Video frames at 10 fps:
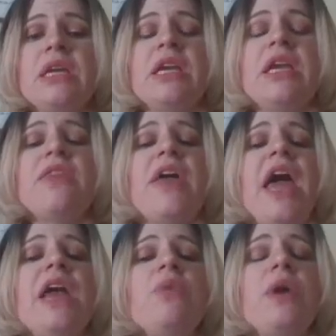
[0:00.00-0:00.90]
He
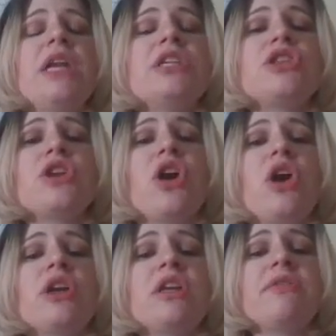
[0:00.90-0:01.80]
then went into the
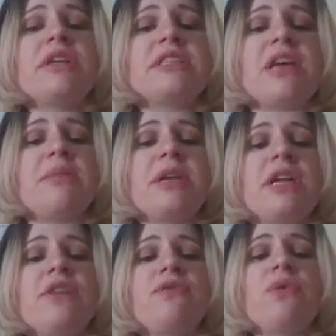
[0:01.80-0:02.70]
Garden of
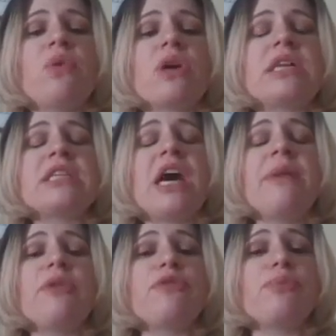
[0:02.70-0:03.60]
Gethsemane for a
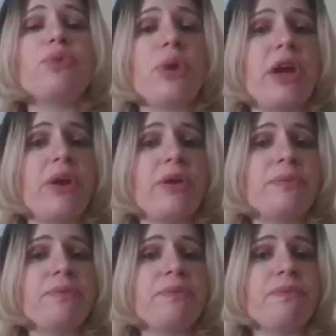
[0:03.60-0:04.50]
time of prayer
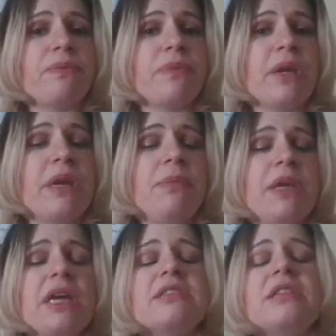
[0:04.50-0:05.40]

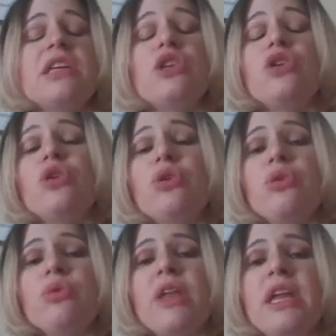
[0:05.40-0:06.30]
because he
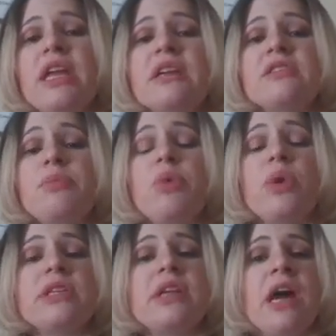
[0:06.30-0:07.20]
knew that his
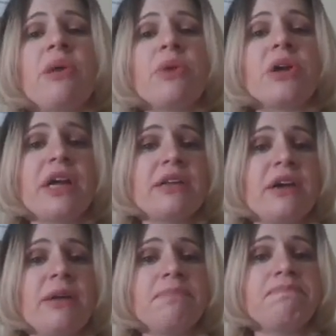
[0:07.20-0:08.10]
appointed hour had
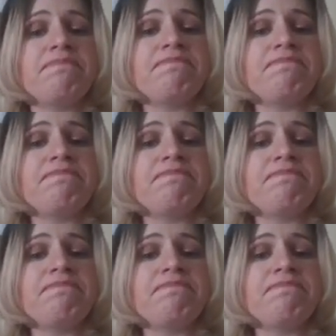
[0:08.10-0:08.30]
come.